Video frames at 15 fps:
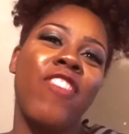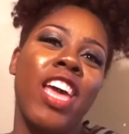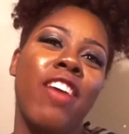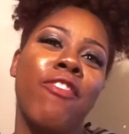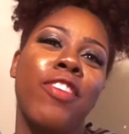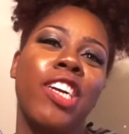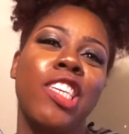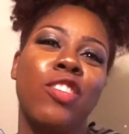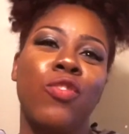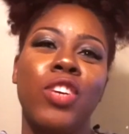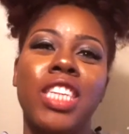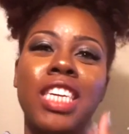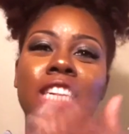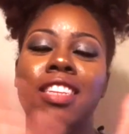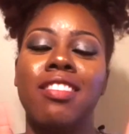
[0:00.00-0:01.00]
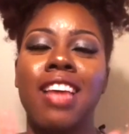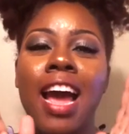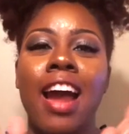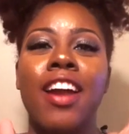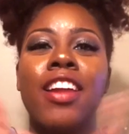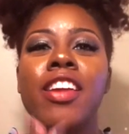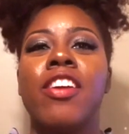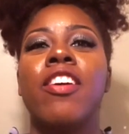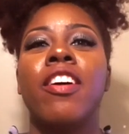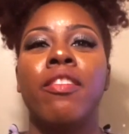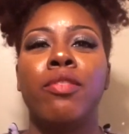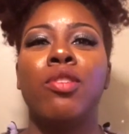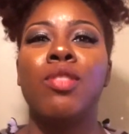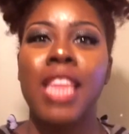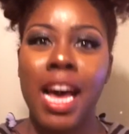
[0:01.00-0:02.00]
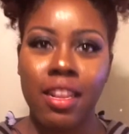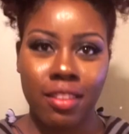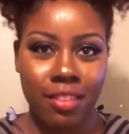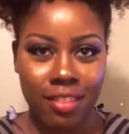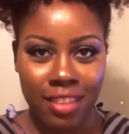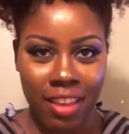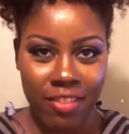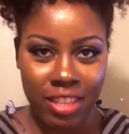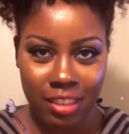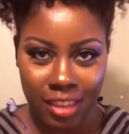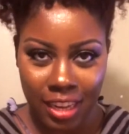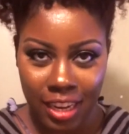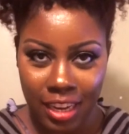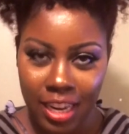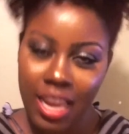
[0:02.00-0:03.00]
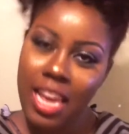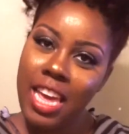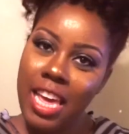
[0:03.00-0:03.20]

favorites for the entire year of 2017.